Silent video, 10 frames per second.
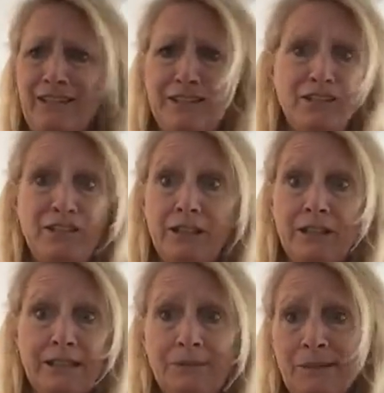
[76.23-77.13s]
it's just a
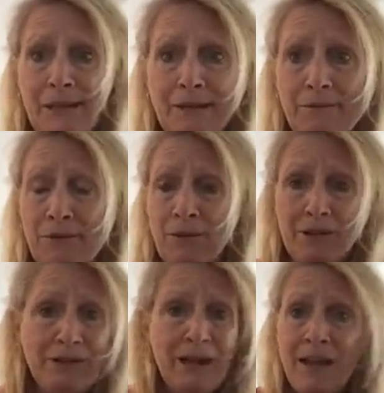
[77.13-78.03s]
list I made up. You
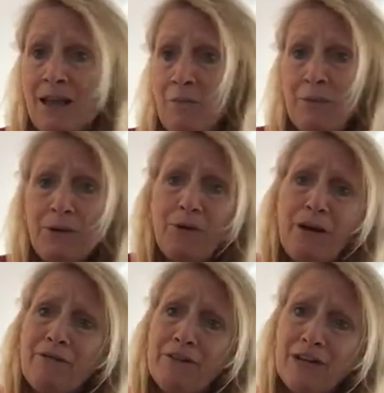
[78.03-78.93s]
can put
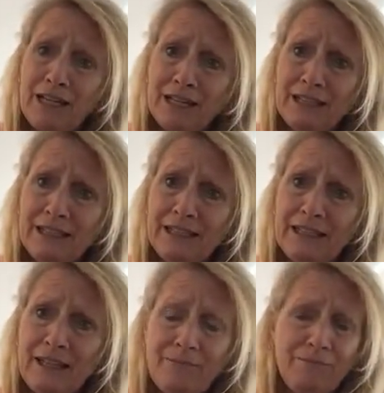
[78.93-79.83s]
whoever it is
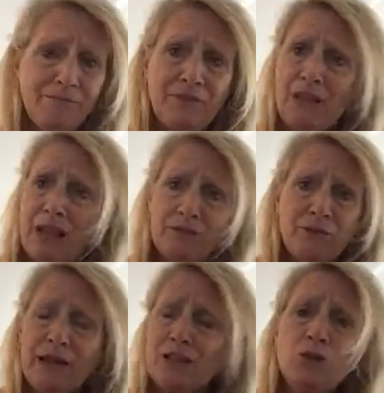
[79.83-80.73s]
and
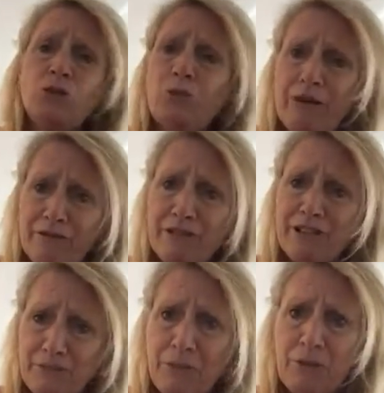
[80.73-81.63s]
write to whoever
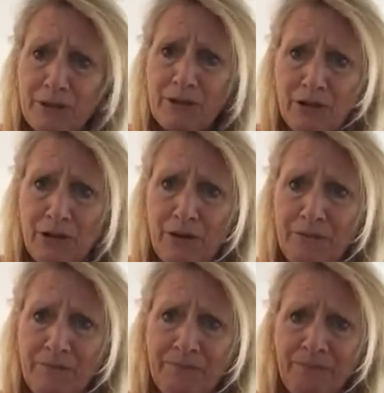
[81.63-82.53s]
is important to you.
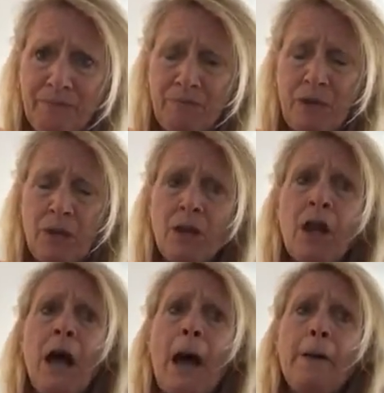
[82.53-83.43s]

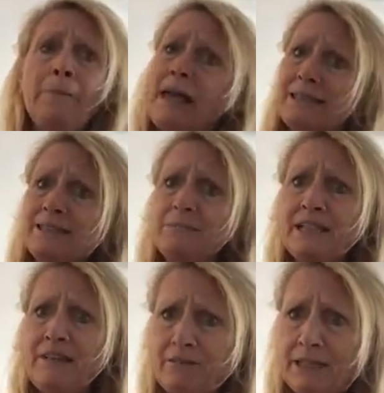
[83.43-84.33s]
And some
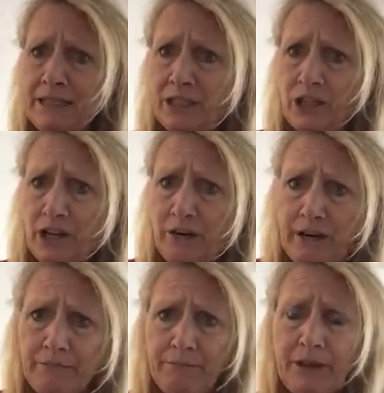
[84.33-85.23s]
safe ways to share
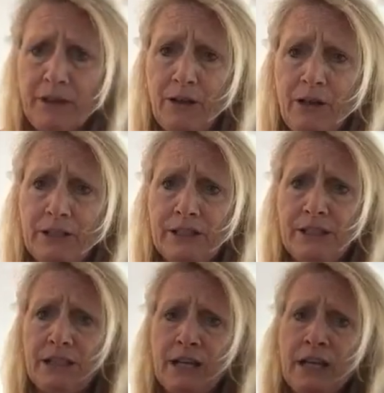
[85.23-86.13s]
it,
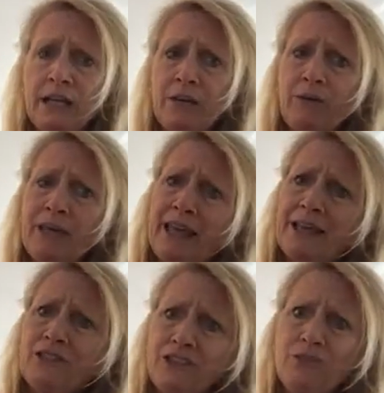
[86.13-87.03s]
because we
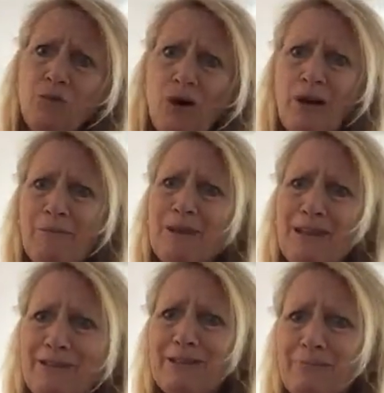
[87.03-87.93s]
can't just walk up and
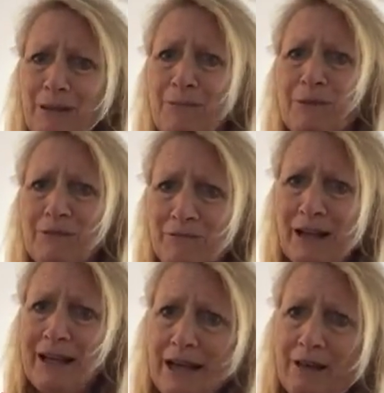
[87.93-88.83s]
give it to people
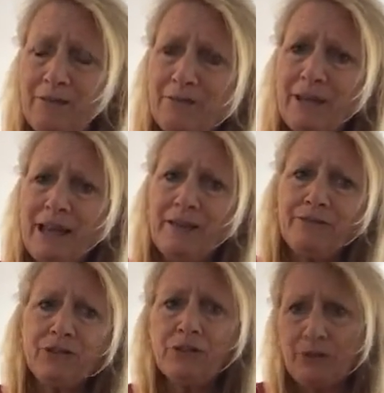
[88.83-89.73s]
right now. We have
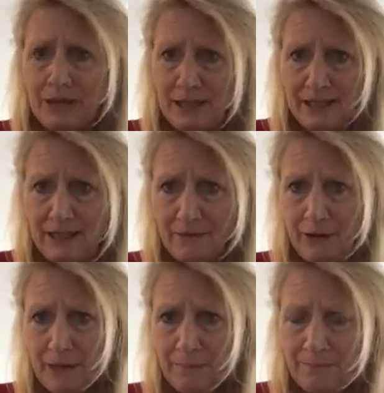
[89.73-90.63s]
to do it in a safe way.